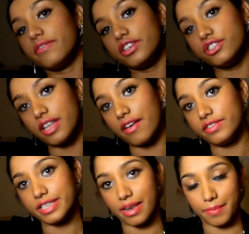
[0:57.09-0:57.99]
which they have
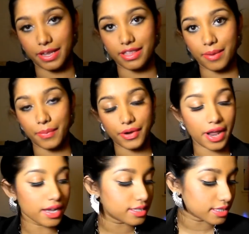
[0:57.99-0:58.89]
sent me their
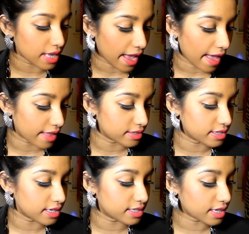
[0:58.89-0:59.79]
products and
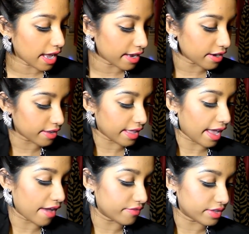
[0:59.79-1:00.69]
it's kind they
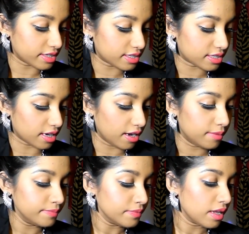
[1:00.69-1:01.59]
have this uh,
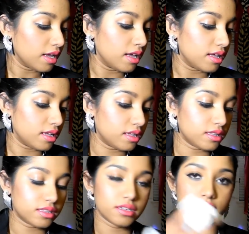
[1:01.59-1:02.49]

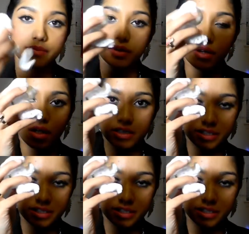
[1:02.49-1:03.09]
thermocol